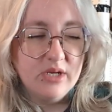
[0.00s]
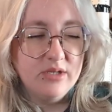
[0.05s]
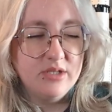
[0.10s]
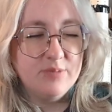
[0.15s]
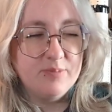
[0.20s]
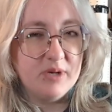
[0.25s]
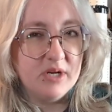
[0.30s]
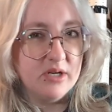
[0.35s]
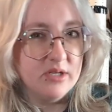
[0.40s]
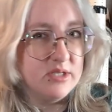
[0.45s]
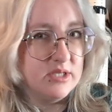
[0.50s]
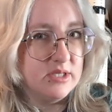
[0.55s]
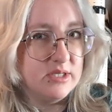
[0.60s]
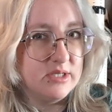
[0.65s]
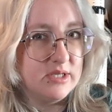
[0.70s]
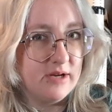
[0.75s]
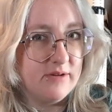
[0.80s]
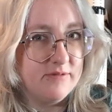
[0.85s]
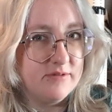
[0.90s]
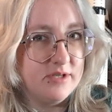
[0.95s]
spirits and
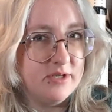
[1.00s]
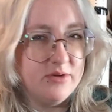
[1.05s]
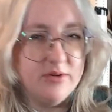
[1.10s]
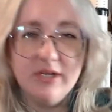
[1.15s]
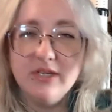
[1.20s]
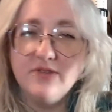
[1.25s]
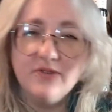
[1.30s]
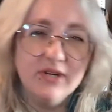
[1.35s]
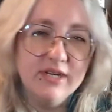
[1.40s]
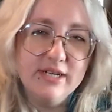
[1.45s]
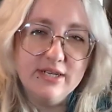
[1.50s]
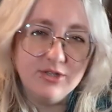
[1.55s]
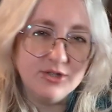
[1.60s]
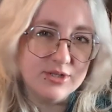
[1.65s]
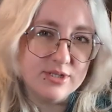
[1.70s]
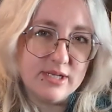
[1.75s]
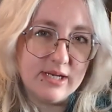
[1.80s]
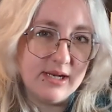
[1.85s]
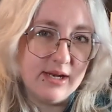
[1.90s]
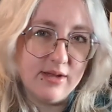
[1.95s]
stuff too. It's very
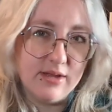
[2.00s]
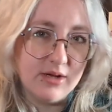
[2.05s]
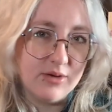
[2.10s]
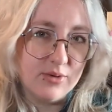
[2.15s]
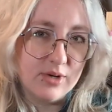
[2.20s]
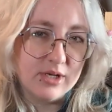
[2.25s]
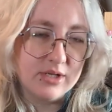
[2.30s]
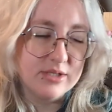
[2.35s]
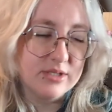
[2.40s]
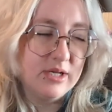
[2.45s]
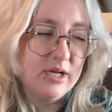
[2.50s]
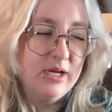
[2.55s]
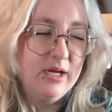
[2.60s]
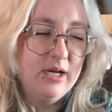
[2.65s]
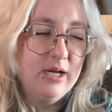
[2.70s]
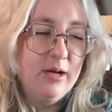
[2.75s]
interesting how that works.